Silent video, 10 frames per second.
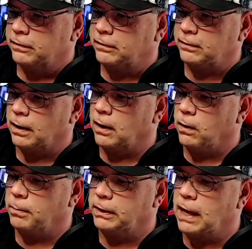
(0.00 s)
So,
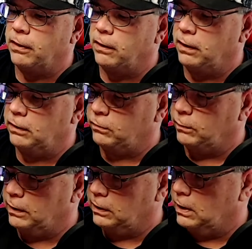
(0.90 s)
but yeah, it's a
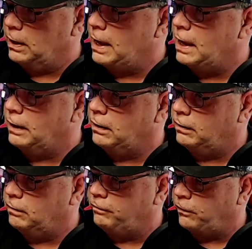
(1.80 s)
really good, and
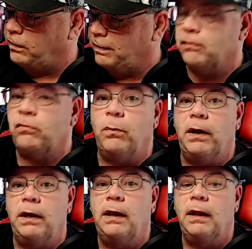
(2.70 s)
for this
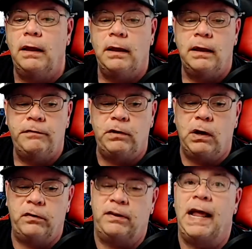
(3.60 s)
one, you
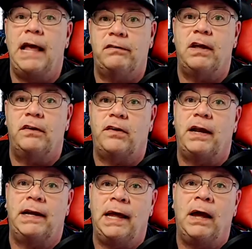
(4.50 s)
notice it has guns on it
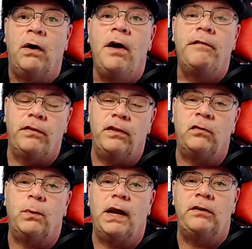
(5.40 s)
now. For this
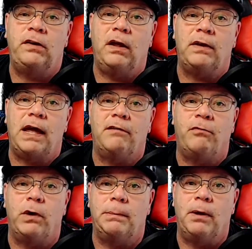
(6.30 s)
one, I shelled out
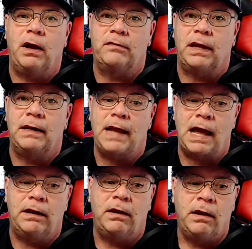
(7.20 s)
$40 and
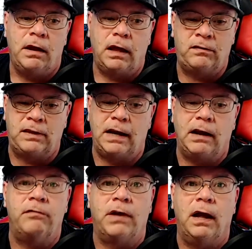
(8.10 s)
got a set
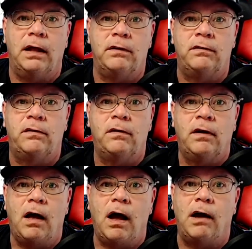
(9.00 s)
of guns
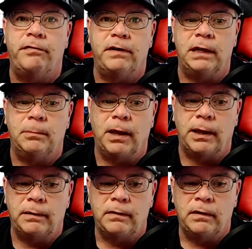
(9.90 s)
off
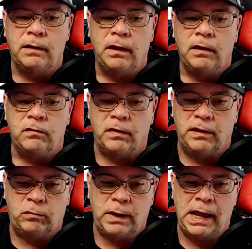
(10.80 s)
eBay. So
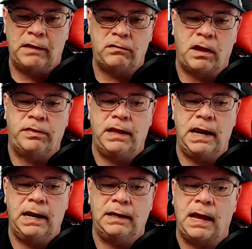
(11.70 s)
this one has
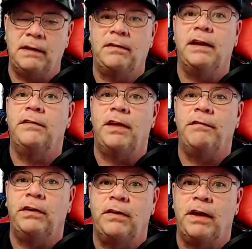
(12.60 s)
authentic
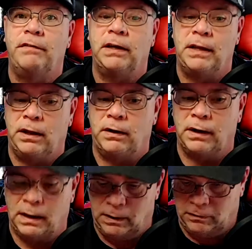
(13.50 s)
1977 Kenner
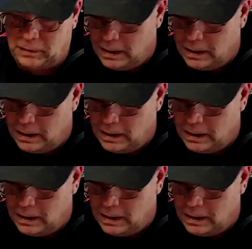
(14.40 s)
guns.